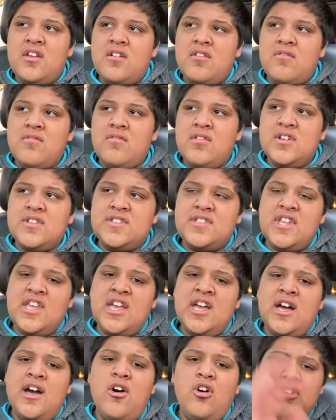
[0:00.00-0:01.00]
was the
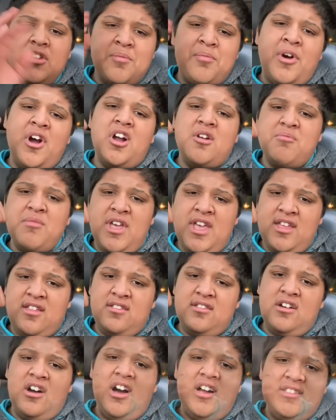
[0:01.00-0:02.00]
old apartment,
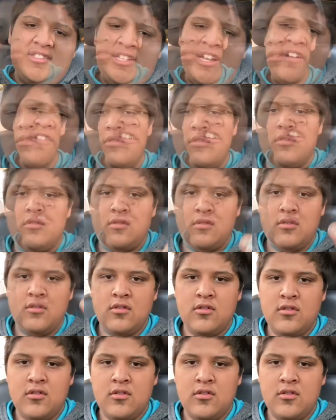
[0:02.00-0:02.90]
the Ontario apartment.